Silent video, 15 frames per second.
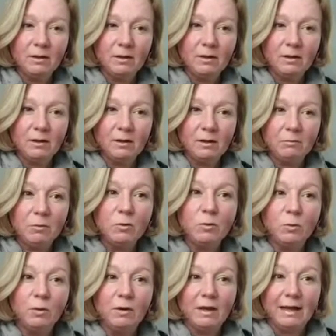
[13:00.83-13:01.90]

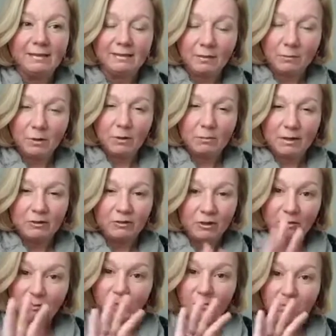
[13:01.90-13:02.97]
Oh, I did want to mention
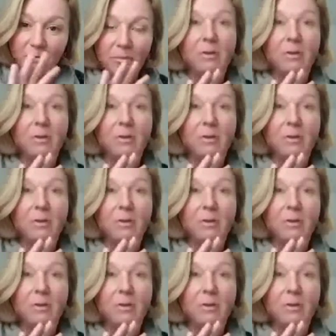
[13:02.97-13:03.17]
there's 3 people.